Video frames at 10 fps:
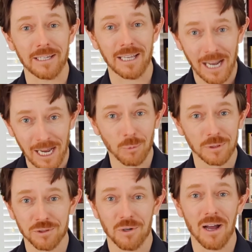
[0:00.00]
And I
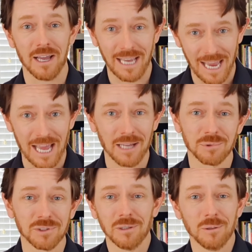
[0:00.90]
was trying
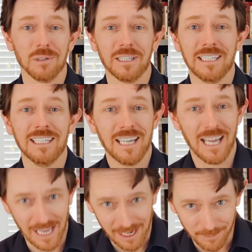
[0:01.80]
absolutely
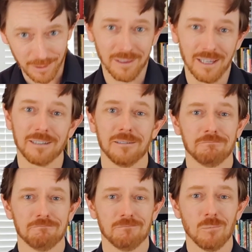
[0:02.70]
everything.
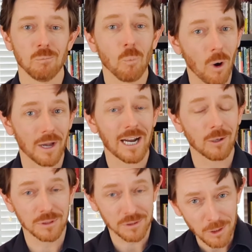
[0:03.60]
What I
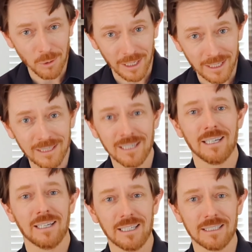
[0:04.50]
was doing
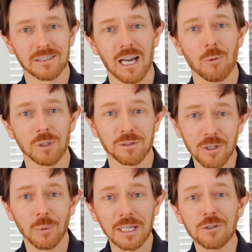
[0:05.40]
is I was
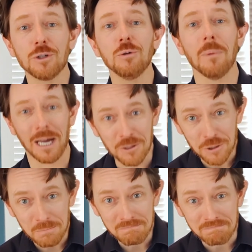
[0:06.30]
doing too
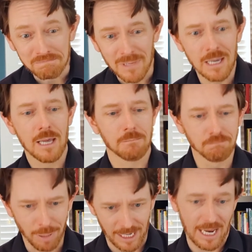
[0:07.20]
much.
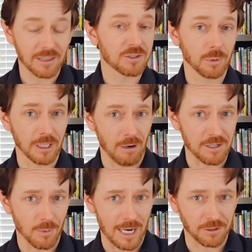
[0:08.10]
But I had this really great
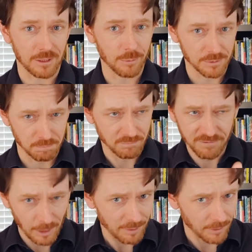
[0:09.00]
director. He was
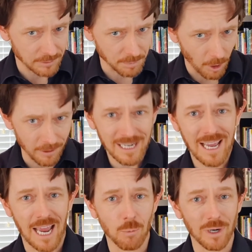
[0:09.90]
very, very smart.
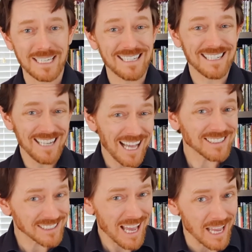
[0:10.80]
And what he did not
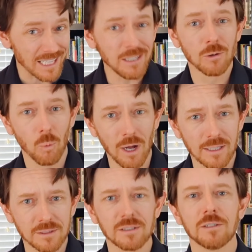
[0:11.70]
say
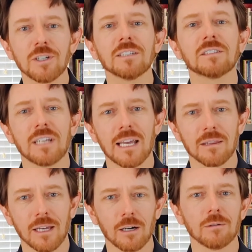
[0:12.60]
was, just stand
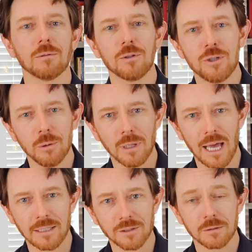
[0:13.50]
there, do
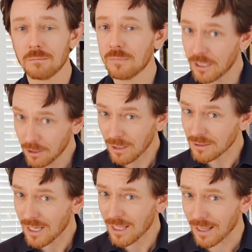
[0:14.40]
less. He could have
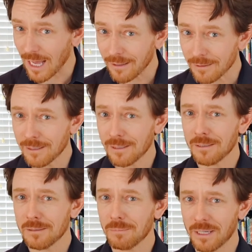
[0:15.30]
said that.
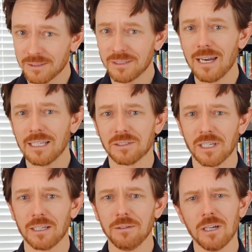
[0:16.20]
But instead he
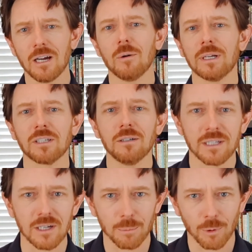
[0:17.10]
said, it's our
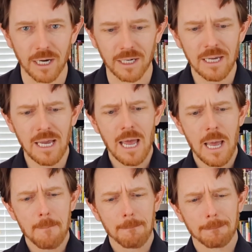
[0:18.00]
dinner break.
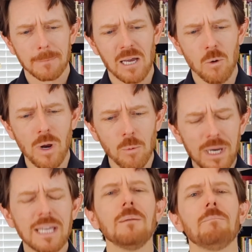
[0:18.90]
When
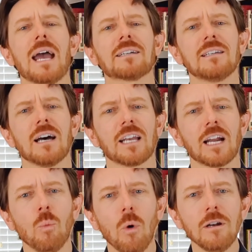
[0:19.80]
we come back tonight, I
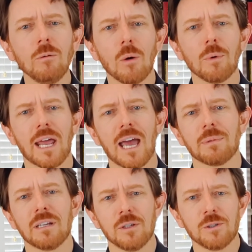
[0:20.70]
wonder what would
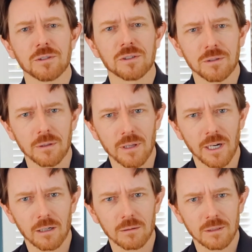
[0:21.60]
happen if you just stood
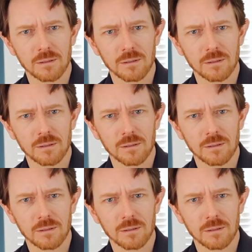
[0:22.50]
there.